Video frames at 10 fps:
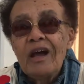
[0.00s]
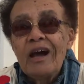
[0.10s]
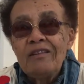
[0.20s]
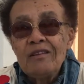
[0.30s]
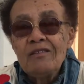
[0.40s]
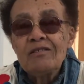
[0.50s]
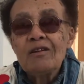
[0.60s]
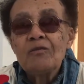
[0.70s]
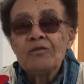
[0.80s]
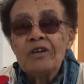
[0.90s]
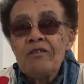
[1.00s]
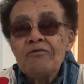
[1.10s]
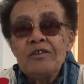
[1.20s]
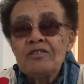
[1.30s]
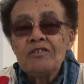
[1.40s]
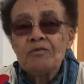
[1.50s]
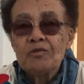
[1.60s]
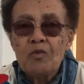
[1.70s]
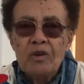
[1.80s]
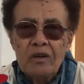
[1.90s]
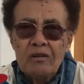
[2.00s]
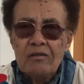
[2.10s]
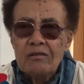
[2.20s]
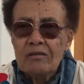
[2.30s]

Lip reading: I don't think she was well,